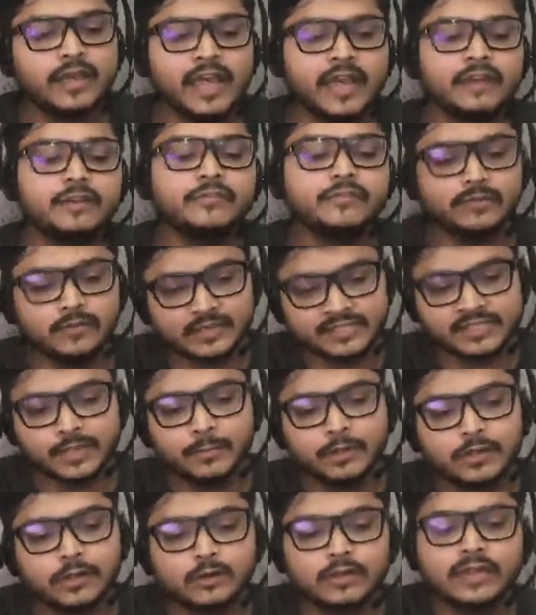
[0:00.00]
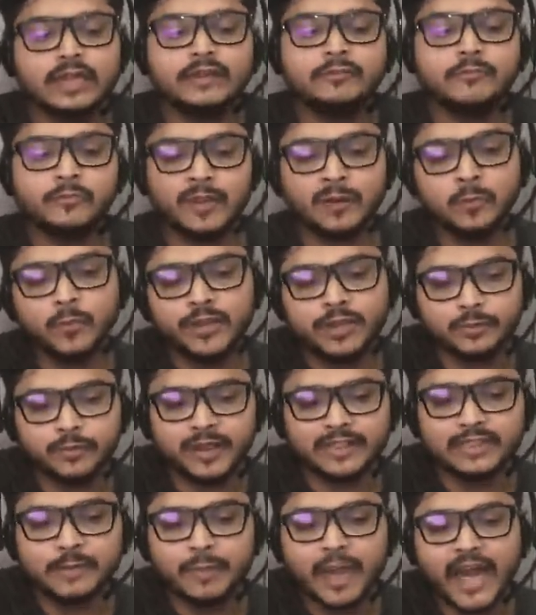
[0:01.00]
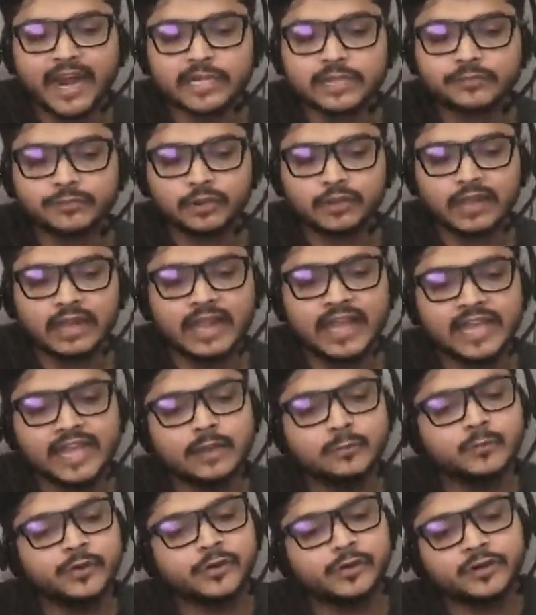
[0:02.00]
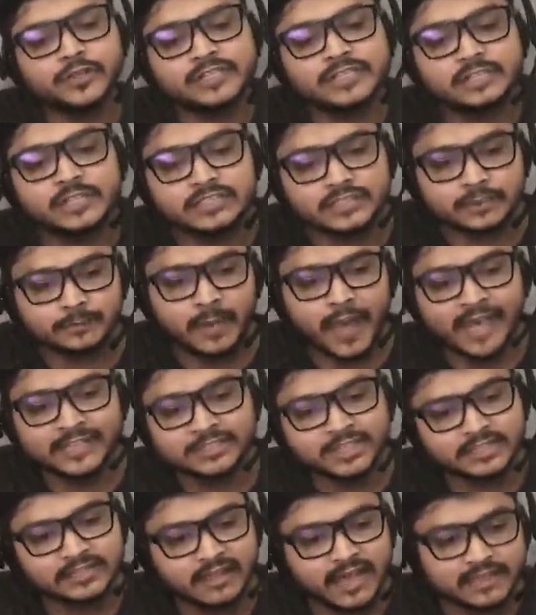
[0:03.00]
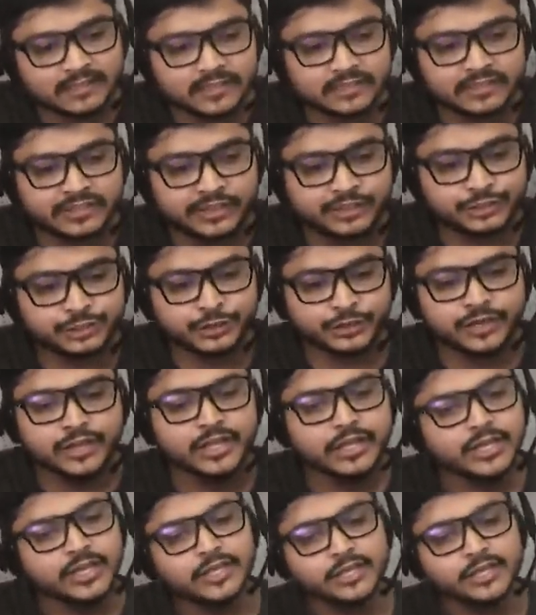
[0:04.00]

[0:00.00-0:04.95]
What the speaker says: And similarly, when we create the patterns for the legging, we were gonna stitch it back just like the t-shirt.